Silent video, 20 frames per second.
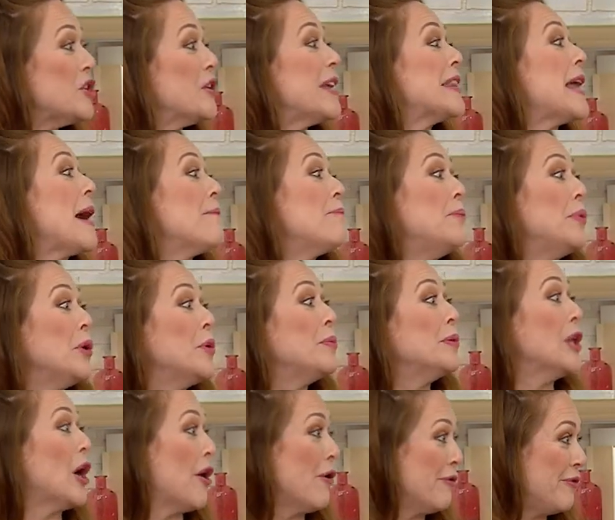You get that boob
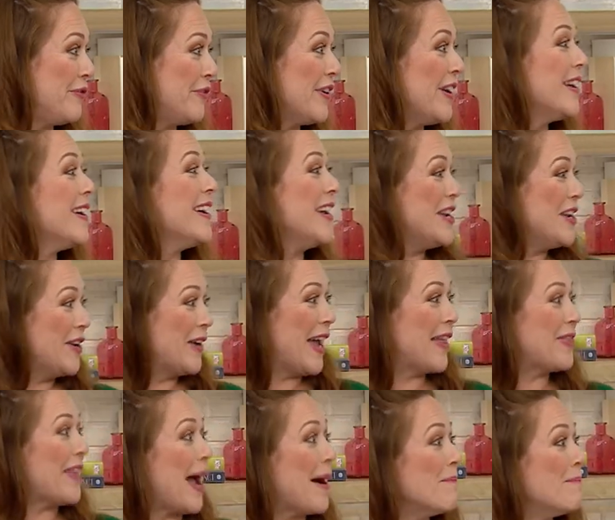loaf. Right. You
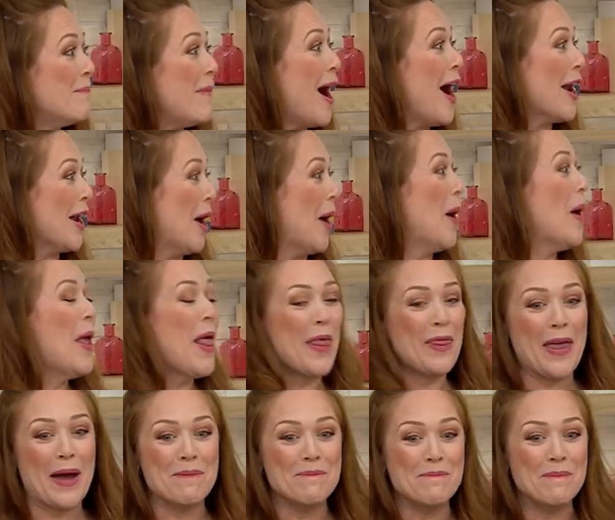get that mono, like that.
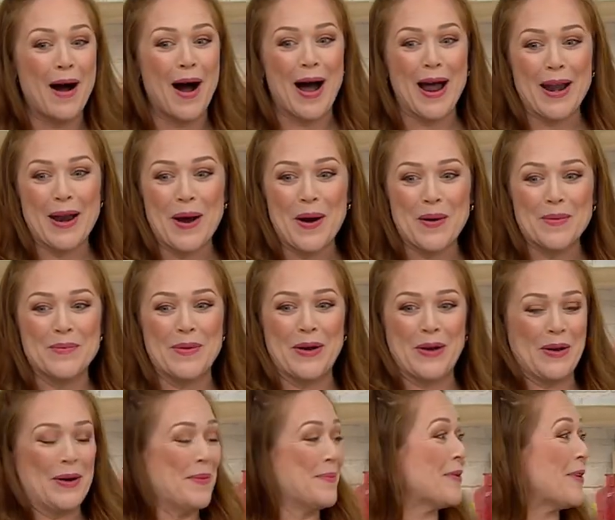The boob mono loaf.
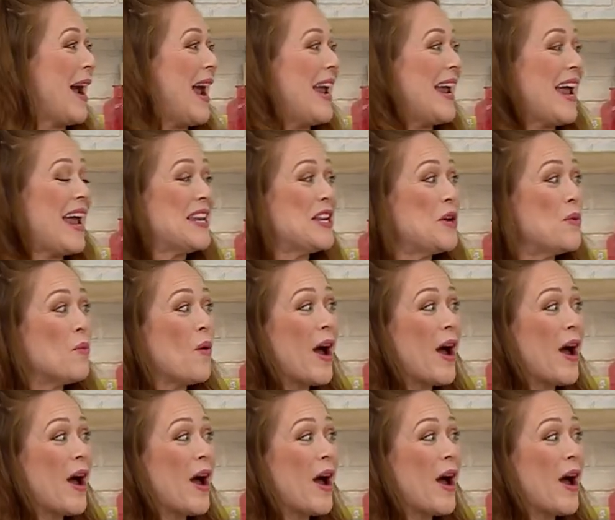Boob, right? Very nice.